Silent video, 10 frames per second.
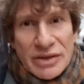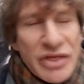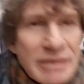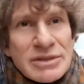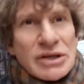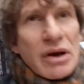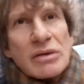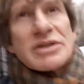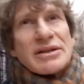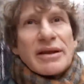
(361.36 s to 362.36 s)
and theme
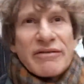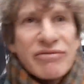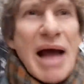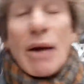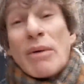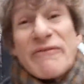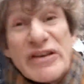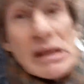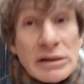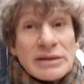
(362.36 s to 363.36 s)
songs, and that's how I'm
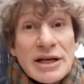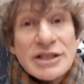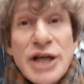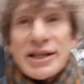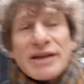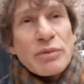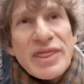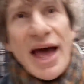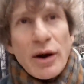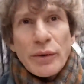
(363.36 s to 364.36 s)
feeling? You checked in
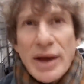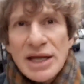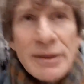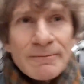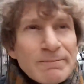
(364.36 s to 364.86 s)
with that already?